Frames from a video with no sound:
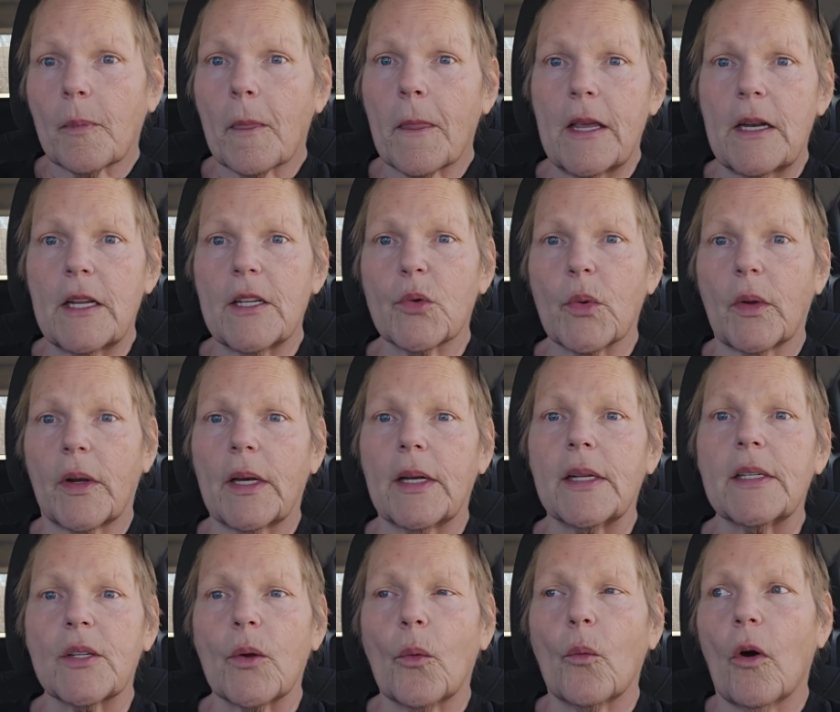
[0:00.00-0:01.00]
It is what it
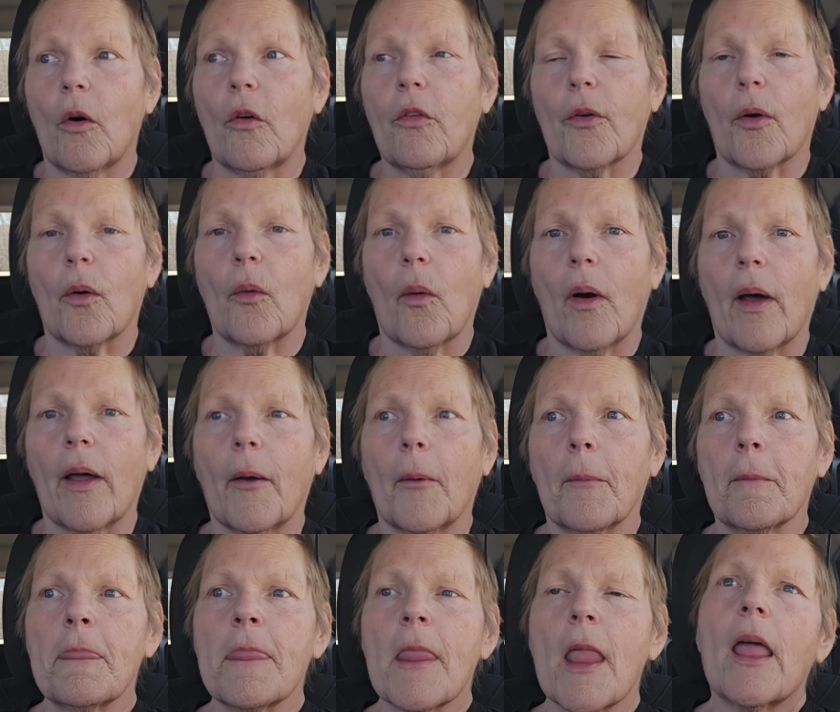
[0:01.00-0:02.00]
is. It will for a while.
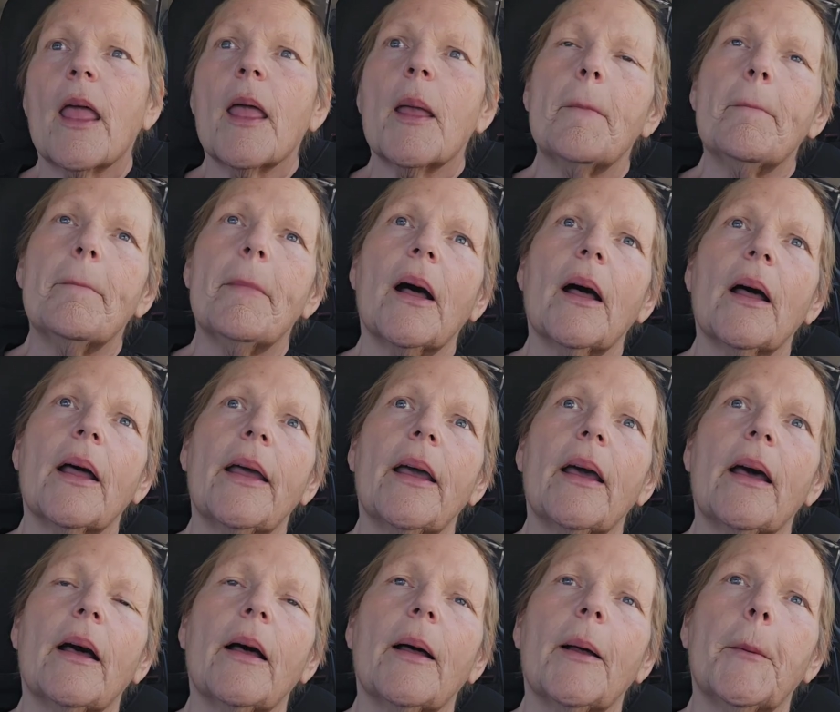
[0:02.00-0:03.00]

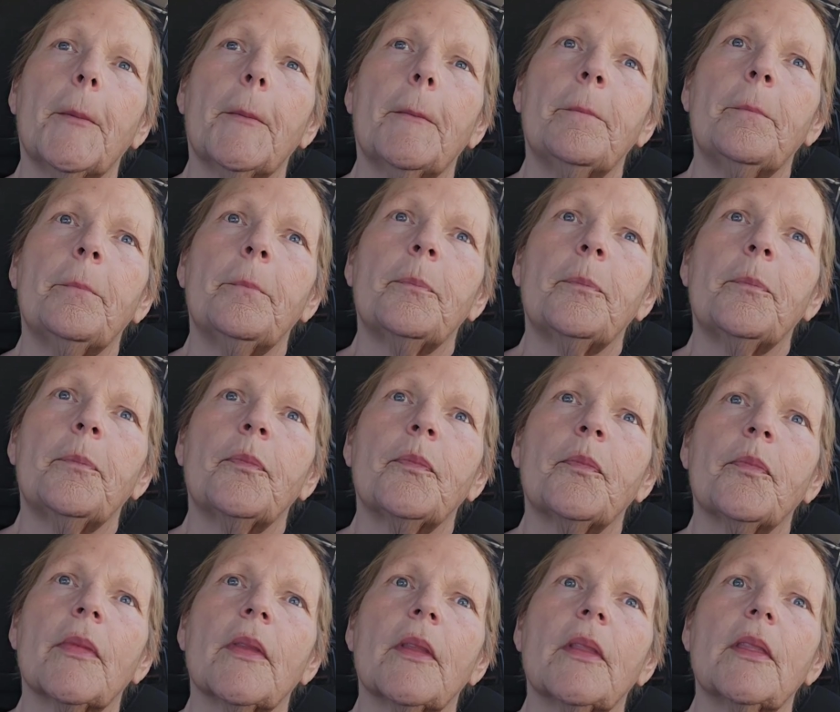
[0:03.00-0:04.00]
My
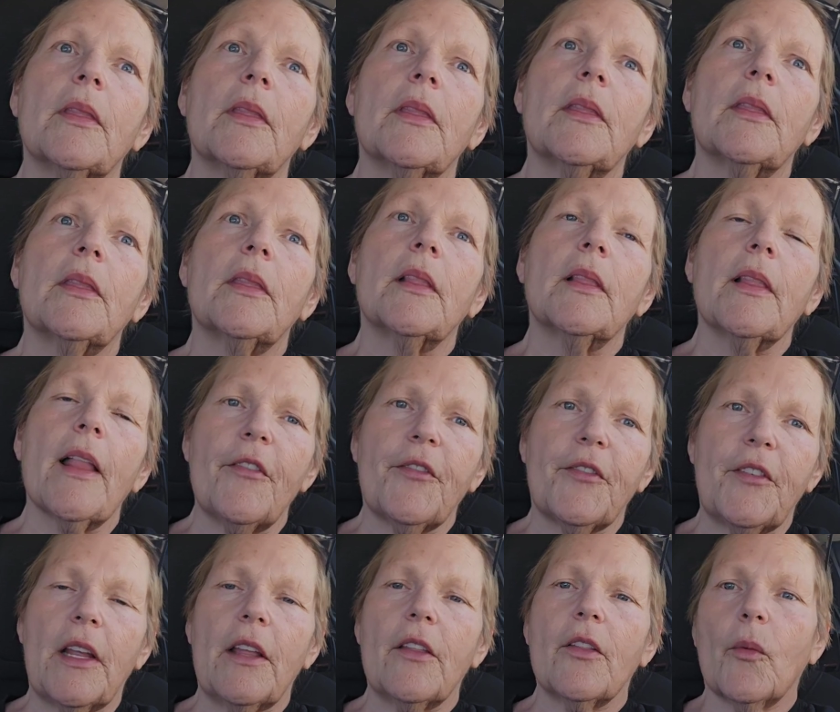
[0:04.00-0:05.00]
left
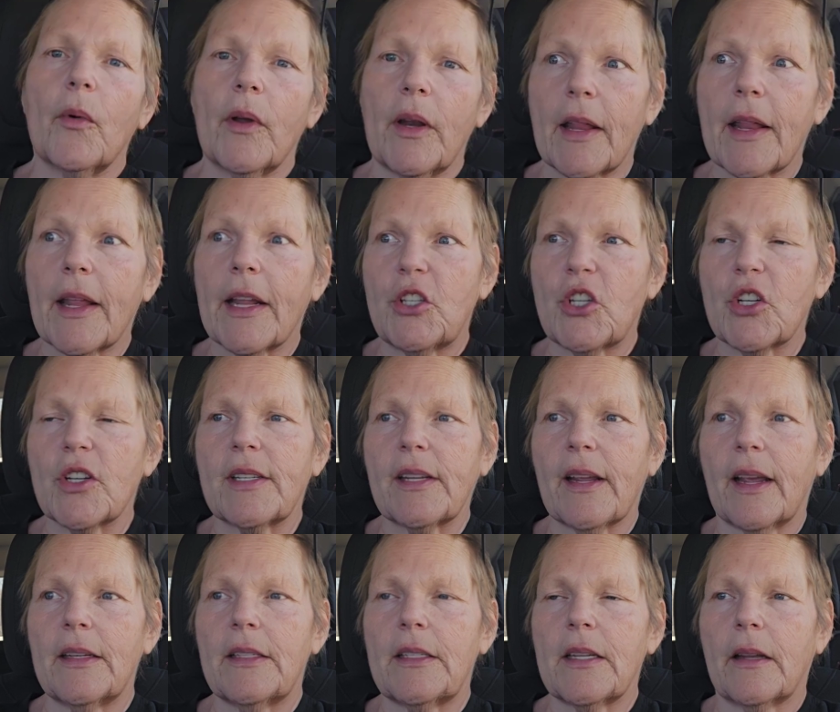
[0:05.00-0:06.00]
knee, the one that I just
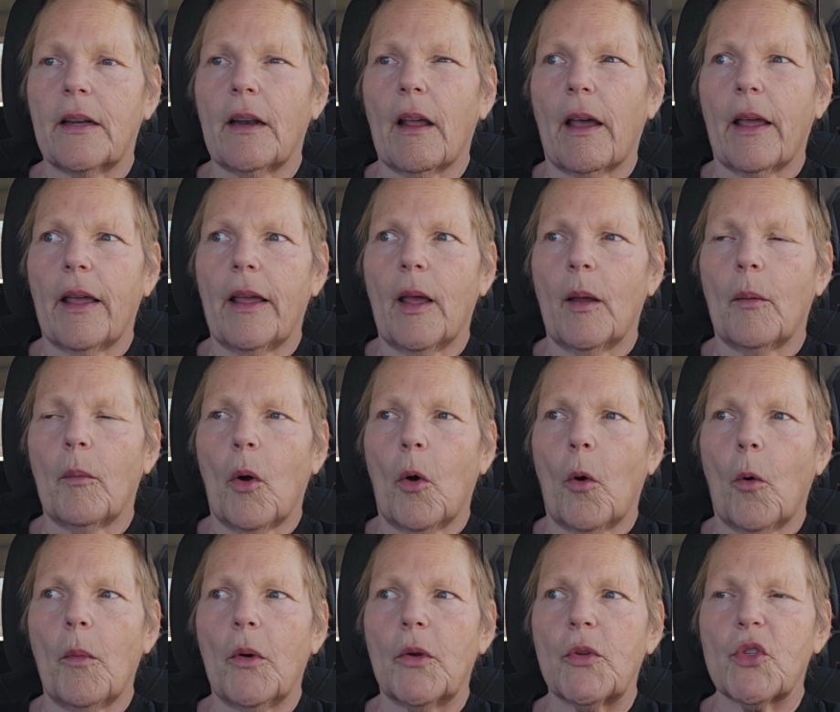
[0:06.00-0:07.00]
had done, I am
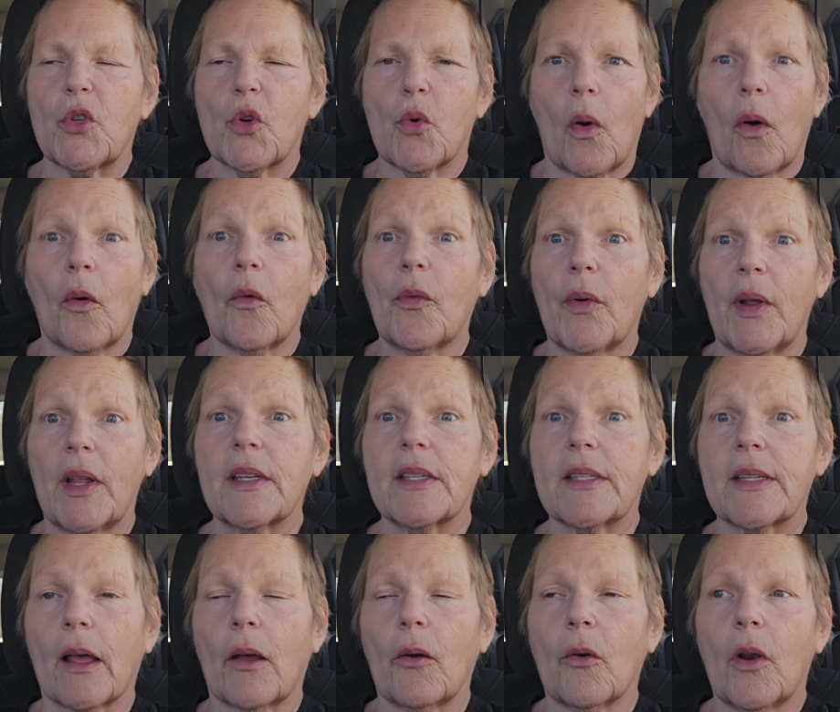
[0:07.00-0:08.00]
almost 12
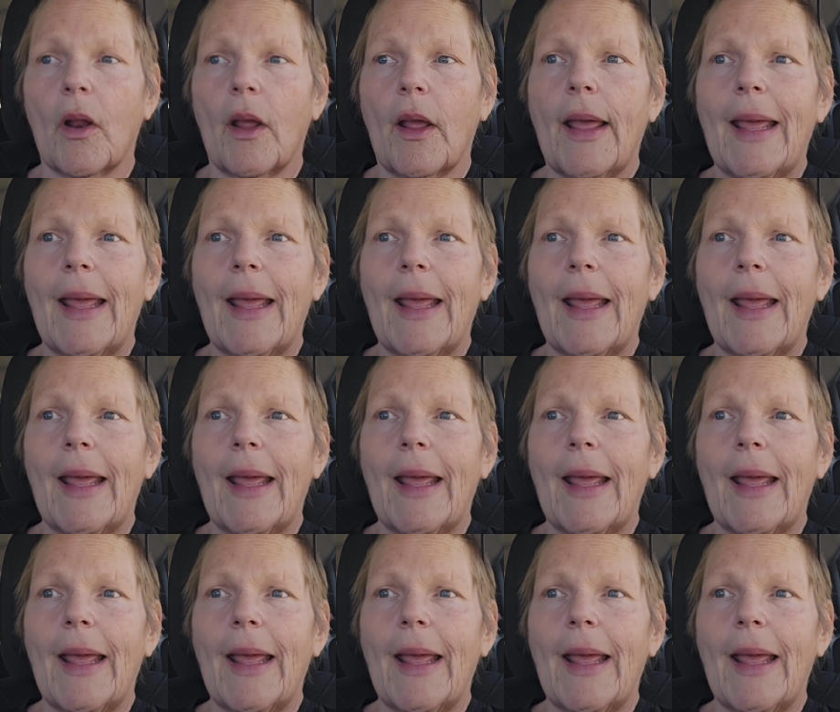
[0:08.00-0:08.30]
weeks out.